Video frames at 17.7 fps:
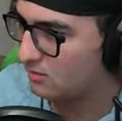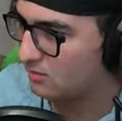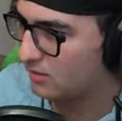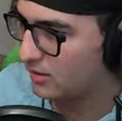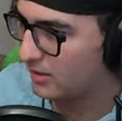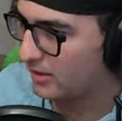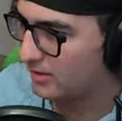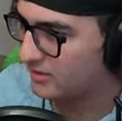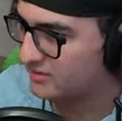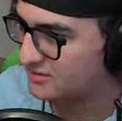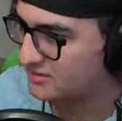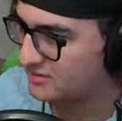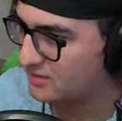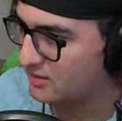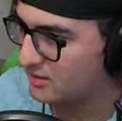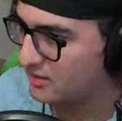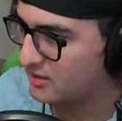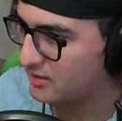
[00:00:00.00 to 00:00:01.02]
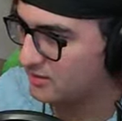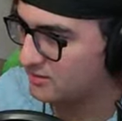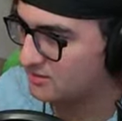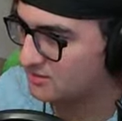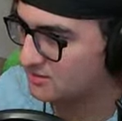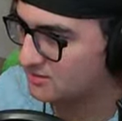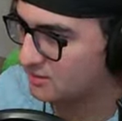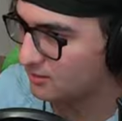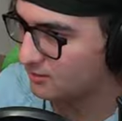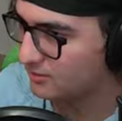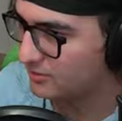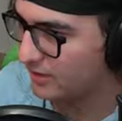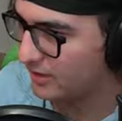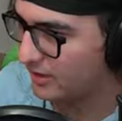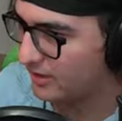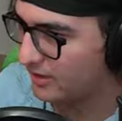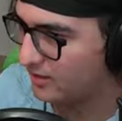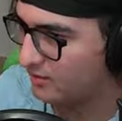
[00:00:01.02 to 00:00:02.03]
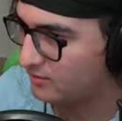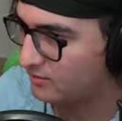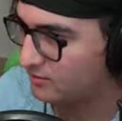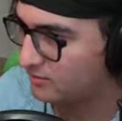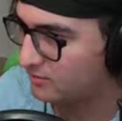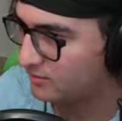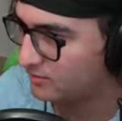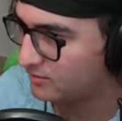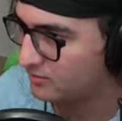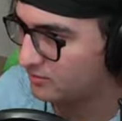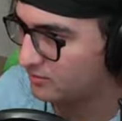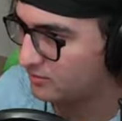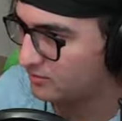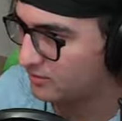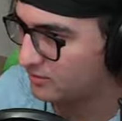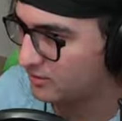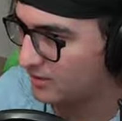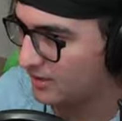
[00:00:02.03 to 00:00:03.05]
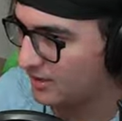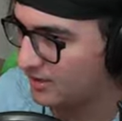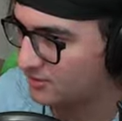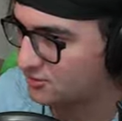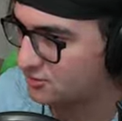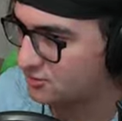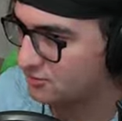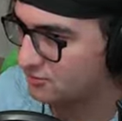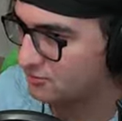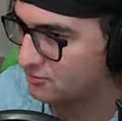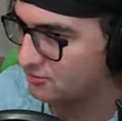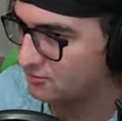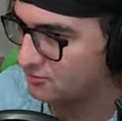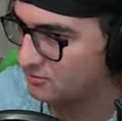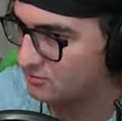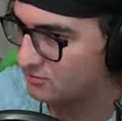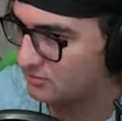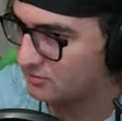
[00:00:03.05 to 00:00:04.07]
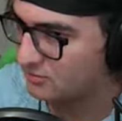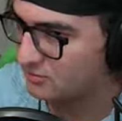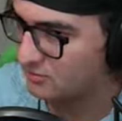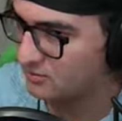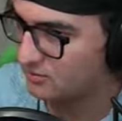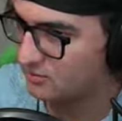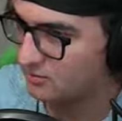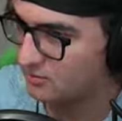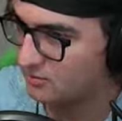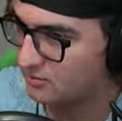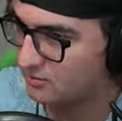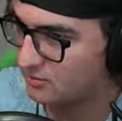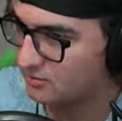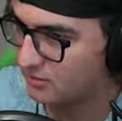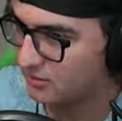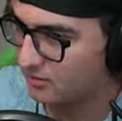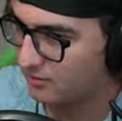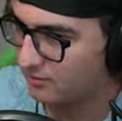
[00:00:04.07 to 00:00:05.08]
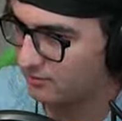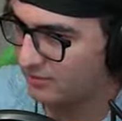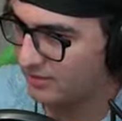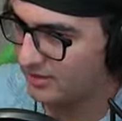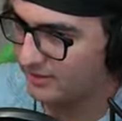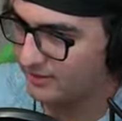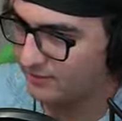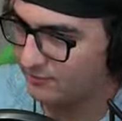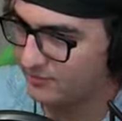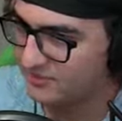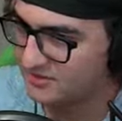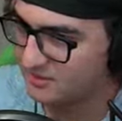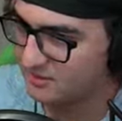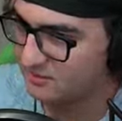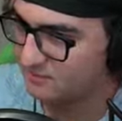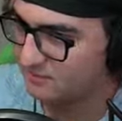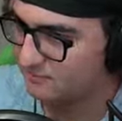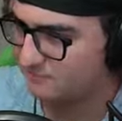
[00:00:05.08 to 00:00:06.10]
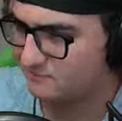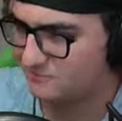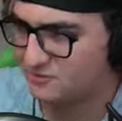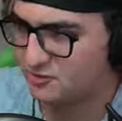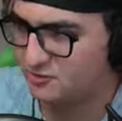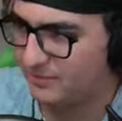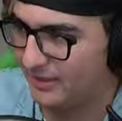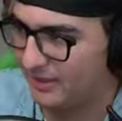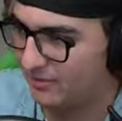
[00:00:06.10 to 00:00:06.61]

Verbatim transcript: I see. Okay. Got you. All right, that wasn't too bad.